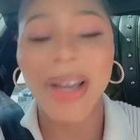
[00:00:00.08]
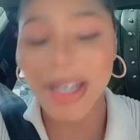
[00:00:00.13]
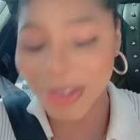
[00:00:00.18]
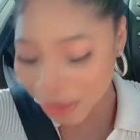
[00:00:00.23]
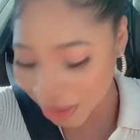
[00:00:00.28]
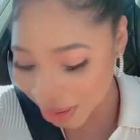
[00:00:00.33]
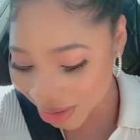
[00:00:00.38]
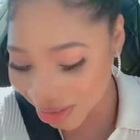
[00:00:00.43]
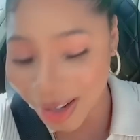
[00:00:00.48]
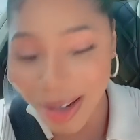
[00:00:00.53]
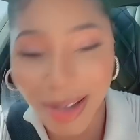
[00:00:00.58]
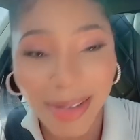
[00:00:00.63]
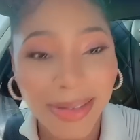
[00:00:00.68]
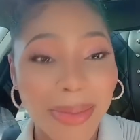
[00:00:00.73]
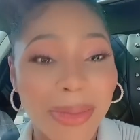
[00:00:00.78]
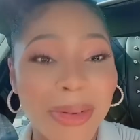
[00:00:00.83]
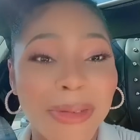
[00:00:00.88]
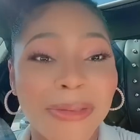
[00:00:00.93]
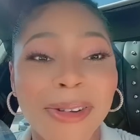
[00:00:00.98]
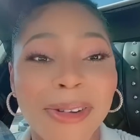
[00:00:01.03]
told y'all I was
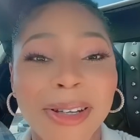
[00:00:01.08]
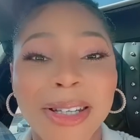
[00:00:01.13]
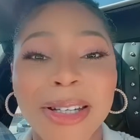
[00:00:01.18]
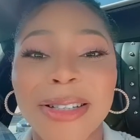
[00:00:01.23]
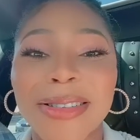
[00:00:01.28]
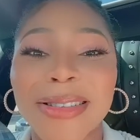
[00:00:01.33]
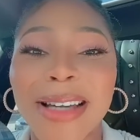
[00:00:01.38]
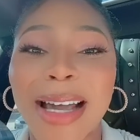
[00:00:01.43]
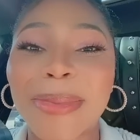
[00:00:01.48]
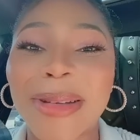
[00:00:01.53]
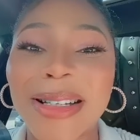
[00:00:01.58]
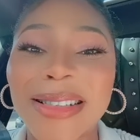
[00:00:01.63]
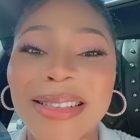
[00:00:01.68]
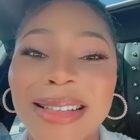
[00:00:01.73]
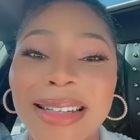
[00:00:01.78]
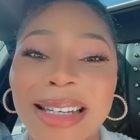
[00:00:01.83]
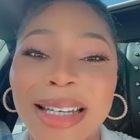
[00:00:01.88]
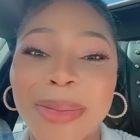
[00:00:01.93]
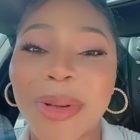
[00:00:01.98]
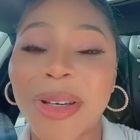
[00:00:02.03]
gonna be flooding your timeline
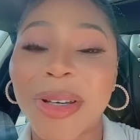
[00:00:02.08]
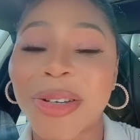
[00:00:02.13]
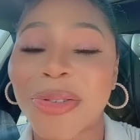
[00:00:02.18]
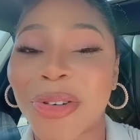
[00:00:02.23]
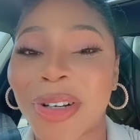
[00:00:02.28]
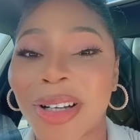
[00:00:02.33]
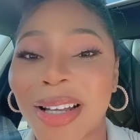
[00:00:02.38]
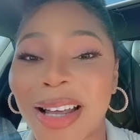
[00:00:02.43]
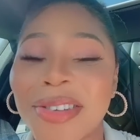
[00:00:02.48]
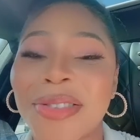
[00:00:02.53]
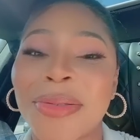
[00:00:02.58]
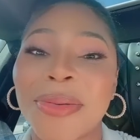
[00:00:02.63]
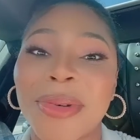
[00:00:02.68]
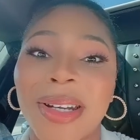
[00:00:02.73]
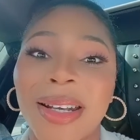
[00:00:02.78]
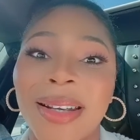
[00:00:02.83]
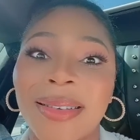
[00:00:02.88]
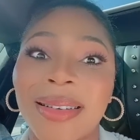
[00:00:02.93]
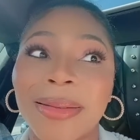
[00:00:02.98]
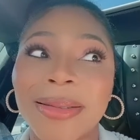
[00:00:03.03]
today because for the last three
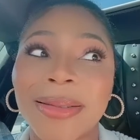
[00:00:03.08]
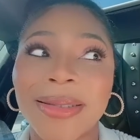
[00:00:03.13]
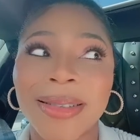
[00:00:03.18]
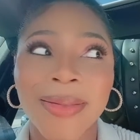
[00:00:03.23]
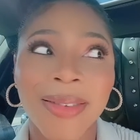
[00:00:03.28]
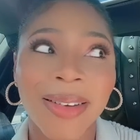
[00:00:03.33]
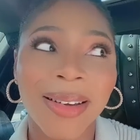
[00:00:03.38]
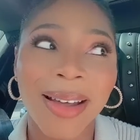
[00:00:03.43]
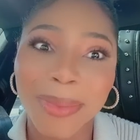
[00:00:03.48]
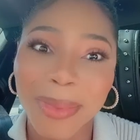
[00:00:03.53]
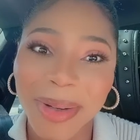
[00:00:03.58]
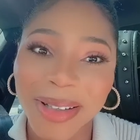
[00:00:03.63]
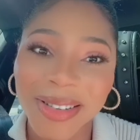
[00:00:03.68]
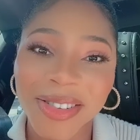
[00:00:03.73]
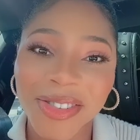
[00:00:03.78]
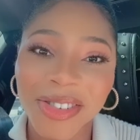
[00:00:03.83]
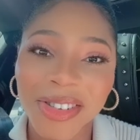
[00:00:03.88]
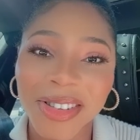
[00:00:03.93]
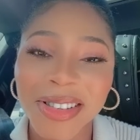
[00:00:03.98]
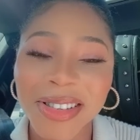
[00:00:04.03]
days I received a lot of
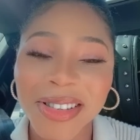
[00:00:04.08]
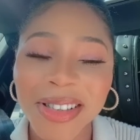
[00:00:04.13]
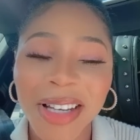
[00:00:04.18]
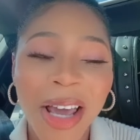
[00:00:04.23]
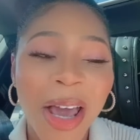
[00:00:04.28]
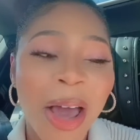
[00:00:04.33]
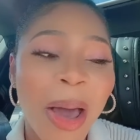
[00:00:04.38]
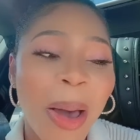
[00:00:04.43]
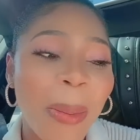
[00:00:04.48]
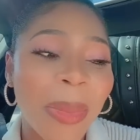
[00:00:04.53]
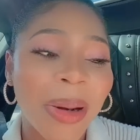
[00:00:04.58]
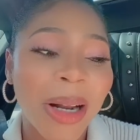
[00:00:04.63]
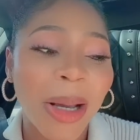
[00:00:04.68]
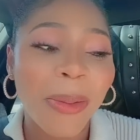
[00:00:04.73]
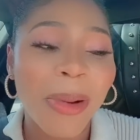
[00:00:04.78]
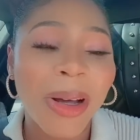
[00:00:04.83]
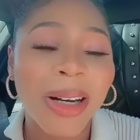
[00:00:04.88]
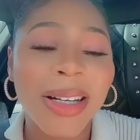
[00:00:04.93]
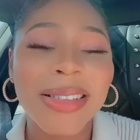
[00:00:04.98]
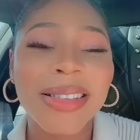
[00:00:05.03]
messages, but I
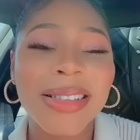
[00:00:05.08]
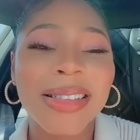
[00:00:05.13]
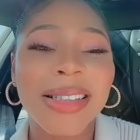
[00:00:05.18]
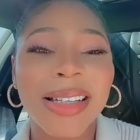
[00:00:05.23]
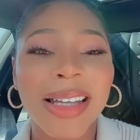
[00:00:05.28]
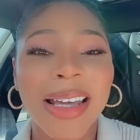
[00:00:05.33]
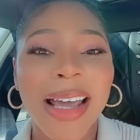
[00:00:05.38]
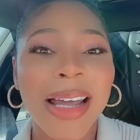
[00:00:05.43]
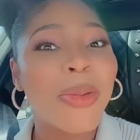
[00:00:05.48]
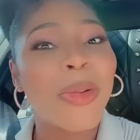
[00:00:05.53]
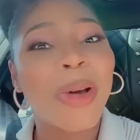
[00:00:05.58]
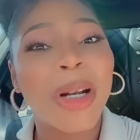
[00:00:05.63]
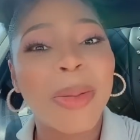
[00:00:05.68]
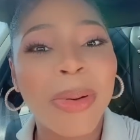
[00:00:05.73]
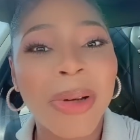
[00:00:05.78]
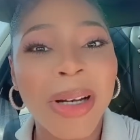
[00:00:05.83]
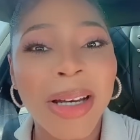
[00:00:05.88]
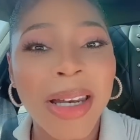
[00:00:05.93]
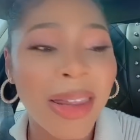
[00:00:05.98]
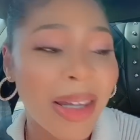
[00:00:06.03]
wanted to like I didn't want to
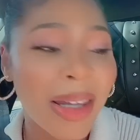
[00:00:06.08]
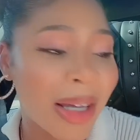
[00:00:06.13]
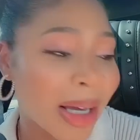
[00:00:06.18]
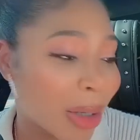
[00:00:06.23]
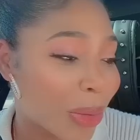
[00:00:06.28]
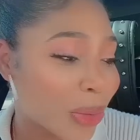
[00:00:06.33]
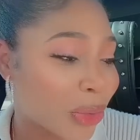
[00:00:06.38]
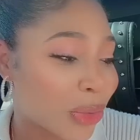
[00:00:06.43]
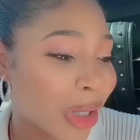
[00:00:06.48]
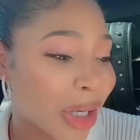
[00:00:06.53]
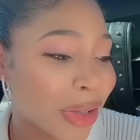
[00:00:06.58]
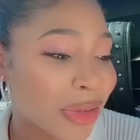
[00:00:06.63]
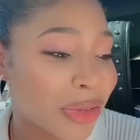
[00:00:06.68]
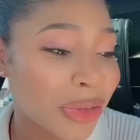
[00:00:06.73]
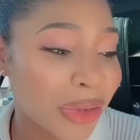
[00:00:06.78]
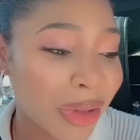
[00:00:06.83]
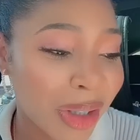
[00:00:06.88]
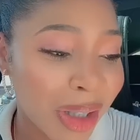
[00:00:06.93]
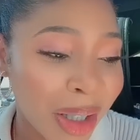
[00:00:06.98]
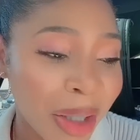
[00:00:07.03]
put anything out
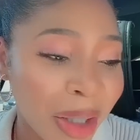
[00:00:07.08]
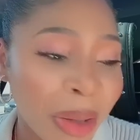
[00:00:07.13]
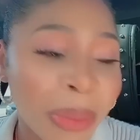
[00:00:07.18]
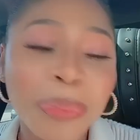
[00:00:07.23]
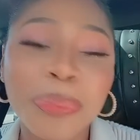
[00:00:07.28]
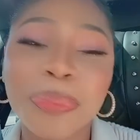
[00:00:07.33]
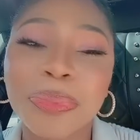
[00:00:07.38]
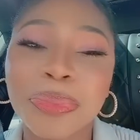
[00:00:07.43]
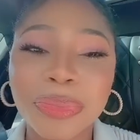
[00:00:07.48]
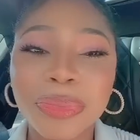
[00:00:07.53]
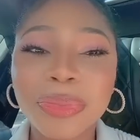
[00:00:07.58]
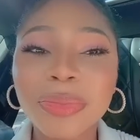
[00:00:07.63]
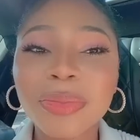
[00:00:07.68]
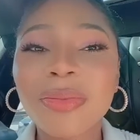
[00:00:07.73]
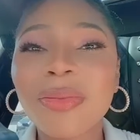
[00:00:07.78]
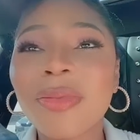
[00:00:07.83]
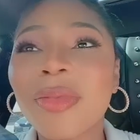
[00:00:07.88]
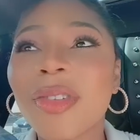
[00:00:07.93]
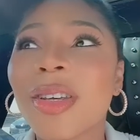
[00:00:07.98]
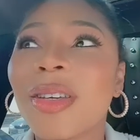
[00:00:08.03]
yesterday.
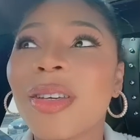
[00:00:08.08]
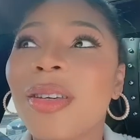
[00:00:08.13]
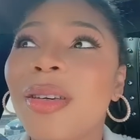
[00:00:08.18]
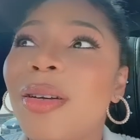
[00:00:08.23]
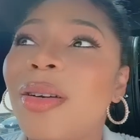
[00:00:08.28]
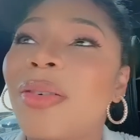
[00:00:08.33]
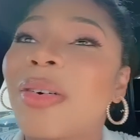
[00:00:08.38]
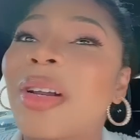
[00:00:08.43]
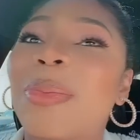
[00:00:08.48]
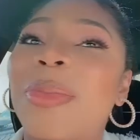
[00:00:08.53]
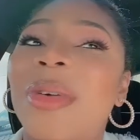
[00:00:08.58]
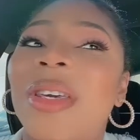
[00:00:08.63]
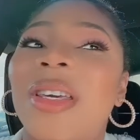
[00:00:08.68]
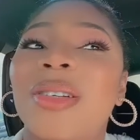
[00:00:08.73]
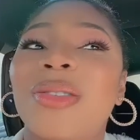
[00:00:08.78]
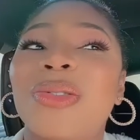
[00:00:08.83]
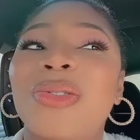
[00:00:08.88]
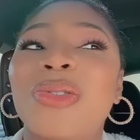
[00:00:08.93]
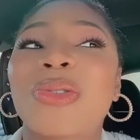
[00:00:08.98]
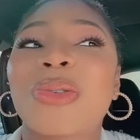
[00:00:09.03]
You know what I
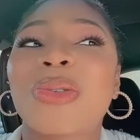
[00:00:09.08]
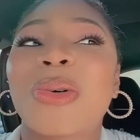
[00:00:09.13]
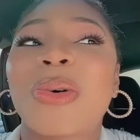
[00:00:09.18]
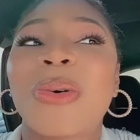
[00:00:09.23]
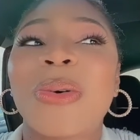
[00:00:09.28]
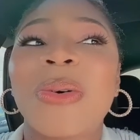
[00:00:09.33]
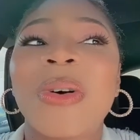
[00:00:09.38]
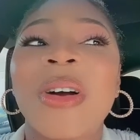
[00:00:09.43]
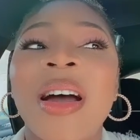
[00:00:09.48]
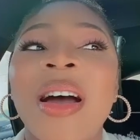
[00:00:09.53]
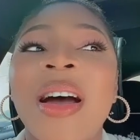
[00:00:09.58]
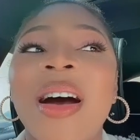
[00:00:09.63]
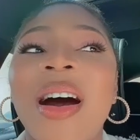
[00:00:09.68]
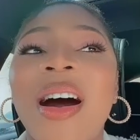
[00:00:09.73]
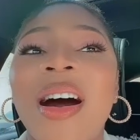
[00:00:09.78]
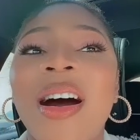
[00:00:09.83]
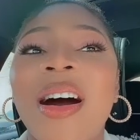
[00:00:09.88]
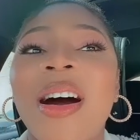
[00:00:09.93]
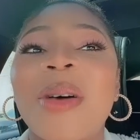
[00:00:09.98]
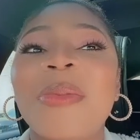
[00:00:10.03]
mean? So
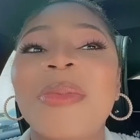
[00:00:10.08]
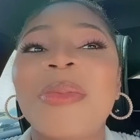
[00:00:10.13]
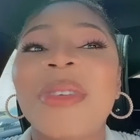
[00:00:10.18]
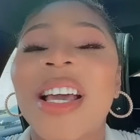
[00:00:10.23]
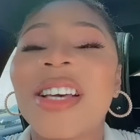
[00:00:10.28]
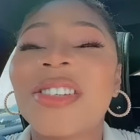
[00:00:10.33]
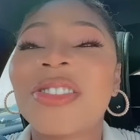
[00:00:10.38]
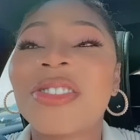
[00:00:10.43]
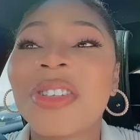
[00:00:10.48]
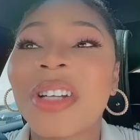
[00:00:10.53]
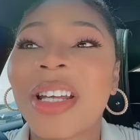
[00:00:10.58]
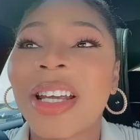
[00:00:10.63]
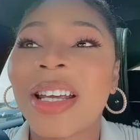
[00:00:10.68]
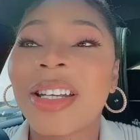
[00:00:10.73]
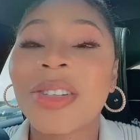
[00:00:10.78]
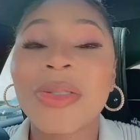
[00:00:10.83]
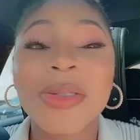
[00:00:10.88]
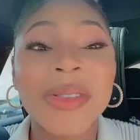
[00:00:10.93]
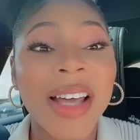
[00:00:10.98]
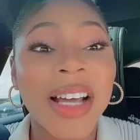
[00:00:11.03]
um yesterday,
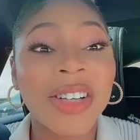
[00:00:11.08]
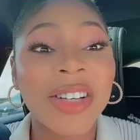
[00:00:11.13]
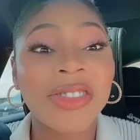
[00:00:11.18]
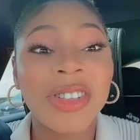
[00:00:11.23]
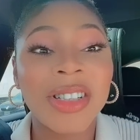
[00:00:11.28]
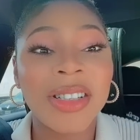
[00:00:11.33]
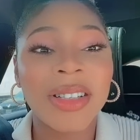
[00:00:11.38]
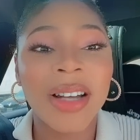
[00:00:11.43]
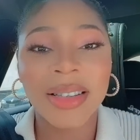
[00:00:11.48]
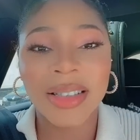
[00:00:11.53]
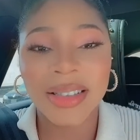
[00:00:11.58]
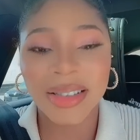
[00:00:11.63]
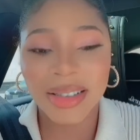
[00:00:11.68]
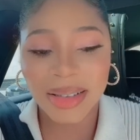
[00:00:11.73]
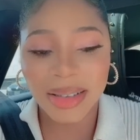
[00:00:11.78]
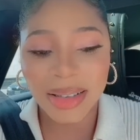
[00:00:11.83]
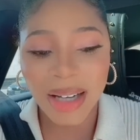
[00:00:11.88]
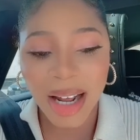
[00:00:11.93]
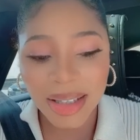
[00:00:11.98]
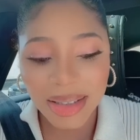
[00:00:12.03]
this was actually not
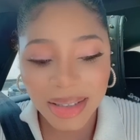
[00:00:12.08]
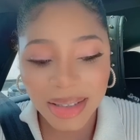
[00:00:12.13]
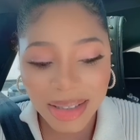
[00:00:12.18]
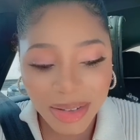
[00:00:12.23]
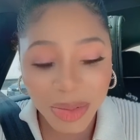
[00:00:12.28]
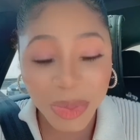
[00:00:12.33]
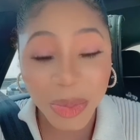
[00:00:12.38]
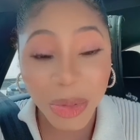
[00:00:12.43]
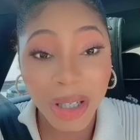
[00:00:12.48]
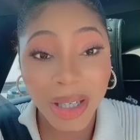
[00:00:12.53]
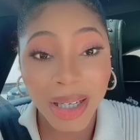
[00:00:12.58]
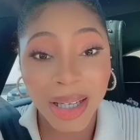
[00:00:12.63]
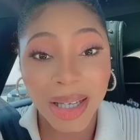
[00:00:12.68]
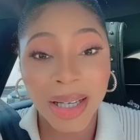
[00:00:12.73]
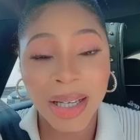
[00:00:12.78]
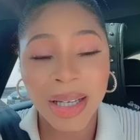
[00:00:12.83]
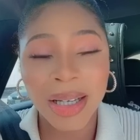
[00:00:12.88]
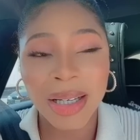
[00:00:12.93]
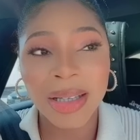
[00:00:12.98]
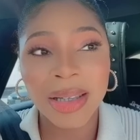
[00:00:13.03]
this not this
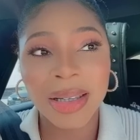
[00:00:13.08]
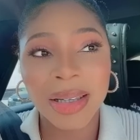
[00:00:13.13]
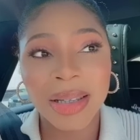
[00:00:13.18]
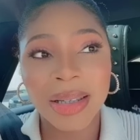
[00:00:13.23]
morning,